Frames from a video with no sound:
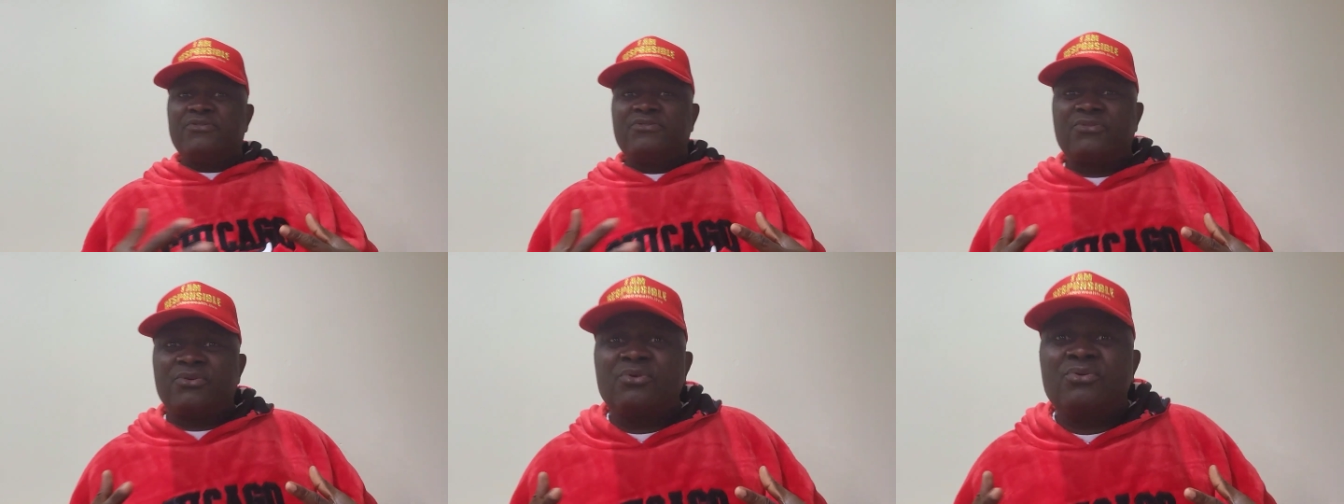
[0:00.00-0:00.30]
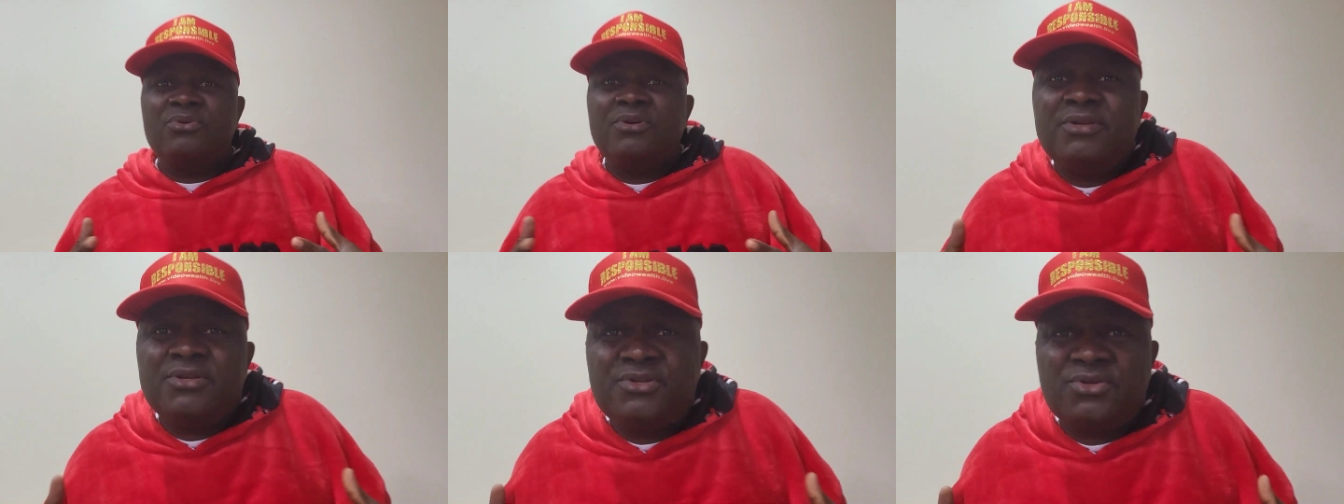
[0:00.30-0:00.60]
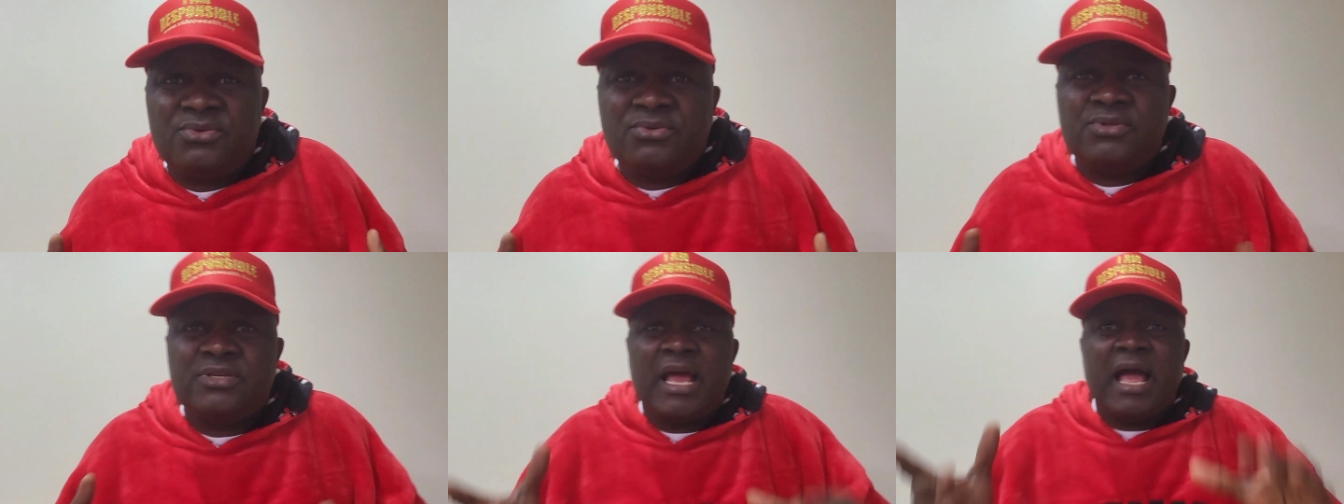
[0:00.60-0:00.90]
through
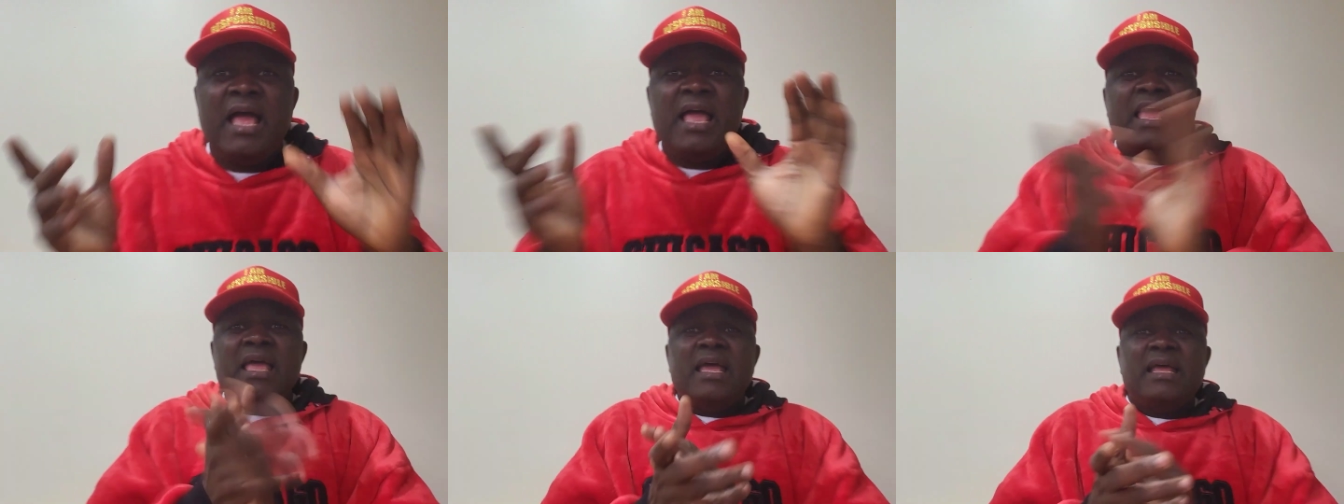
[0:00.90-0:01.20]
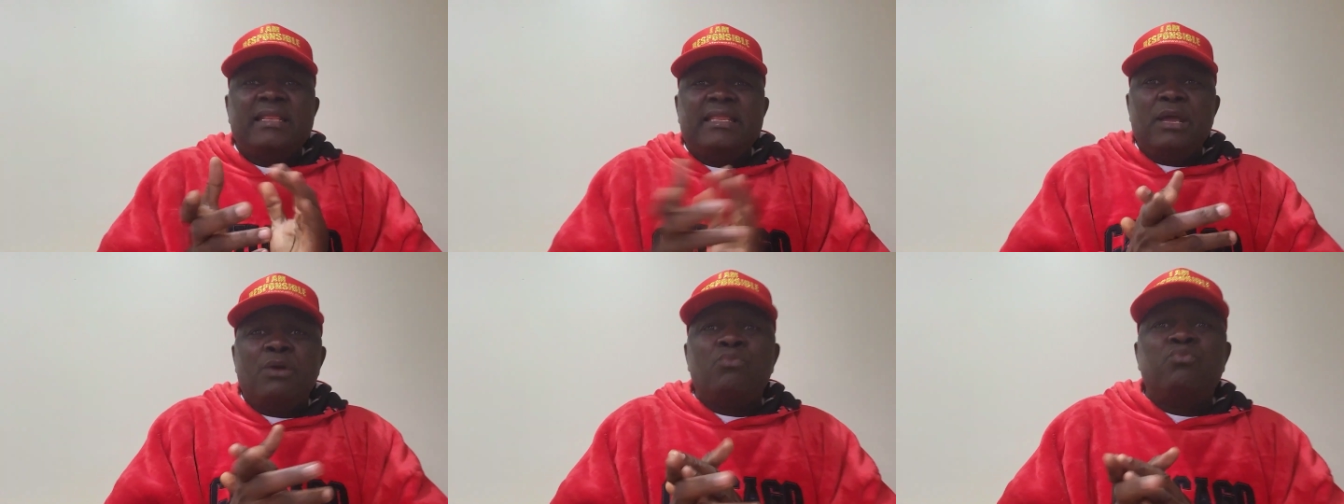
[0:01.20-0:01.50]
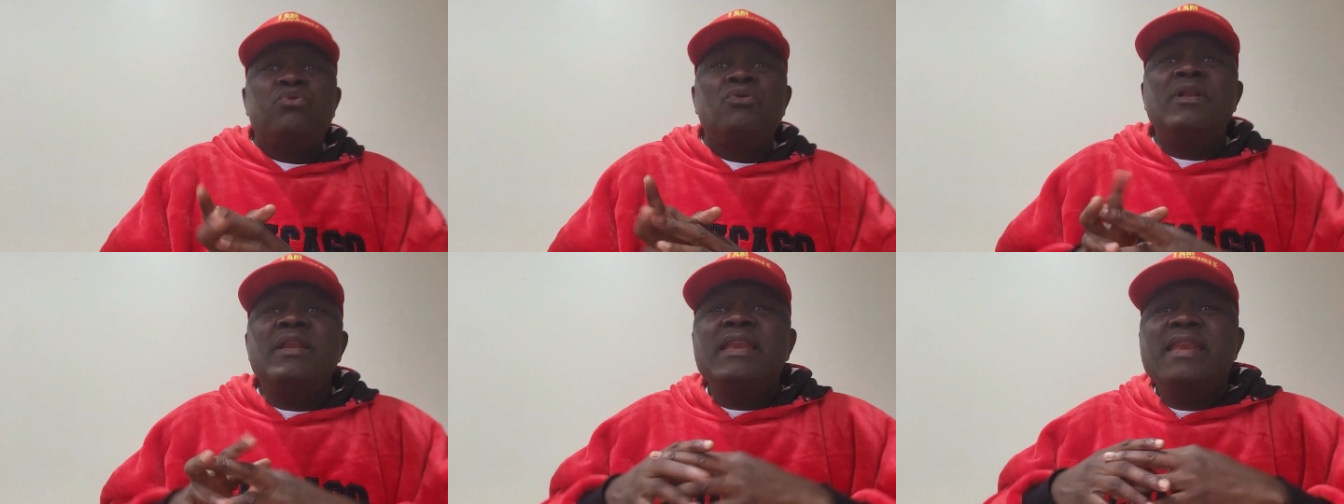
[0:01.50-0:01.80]
issues. They
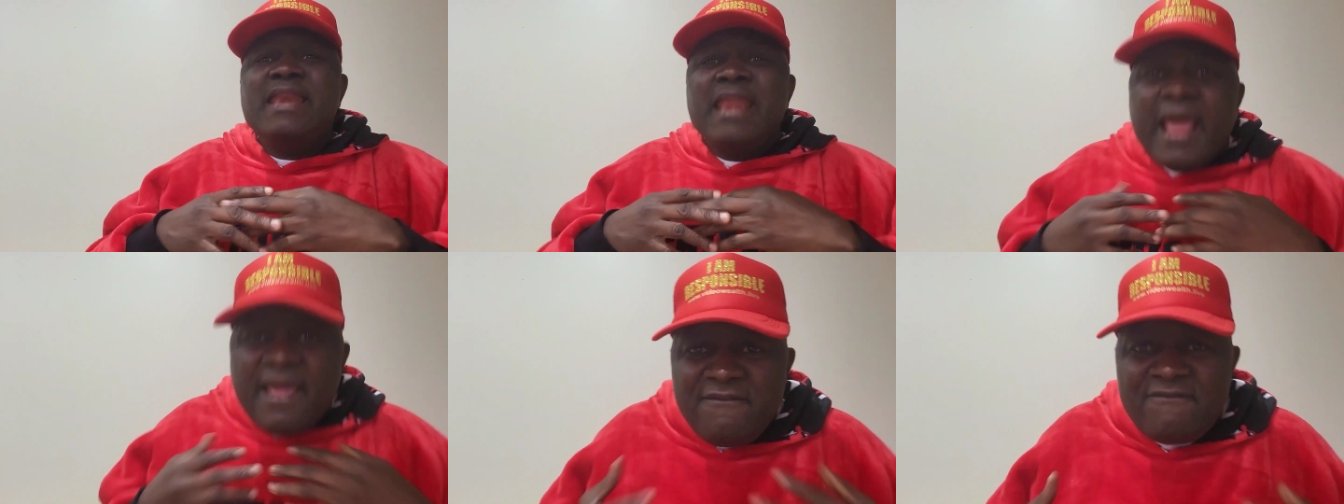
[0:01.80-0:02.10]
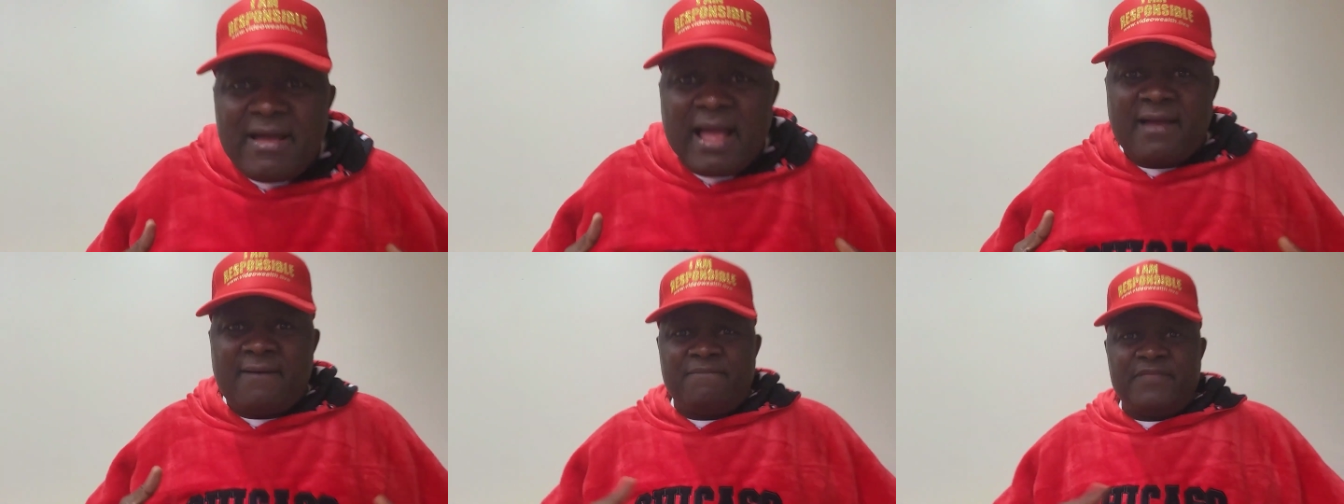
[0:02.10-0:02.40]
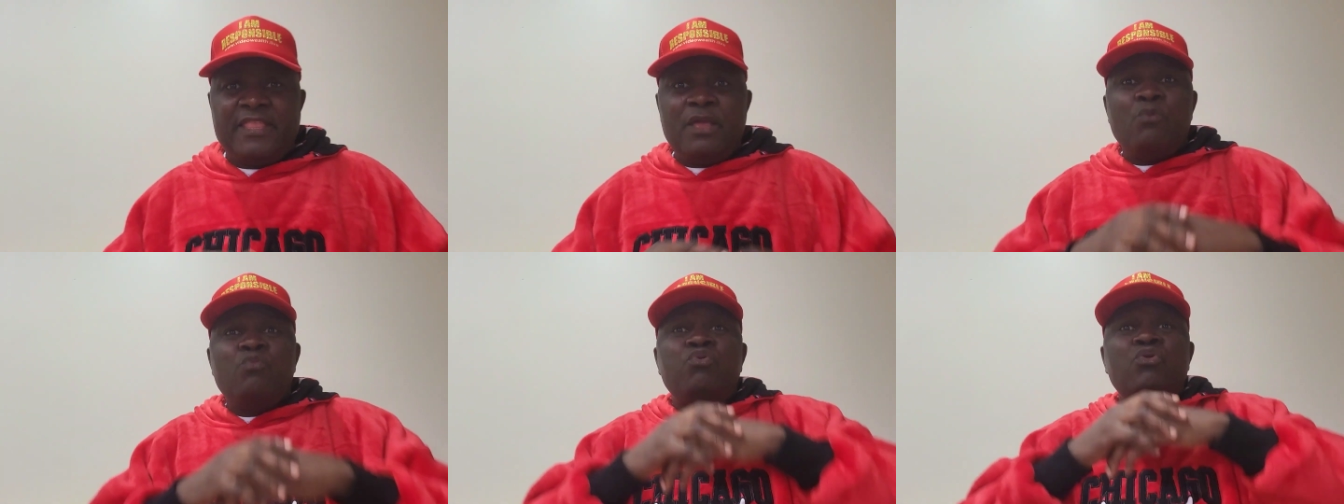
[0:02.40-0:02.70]
will never,
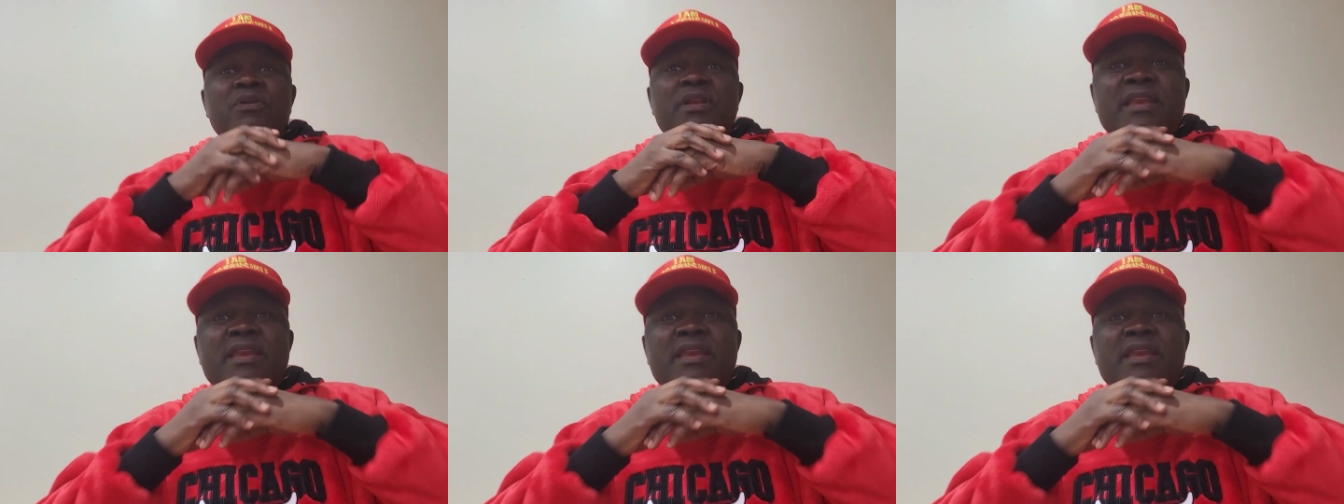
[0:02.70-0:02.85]
they will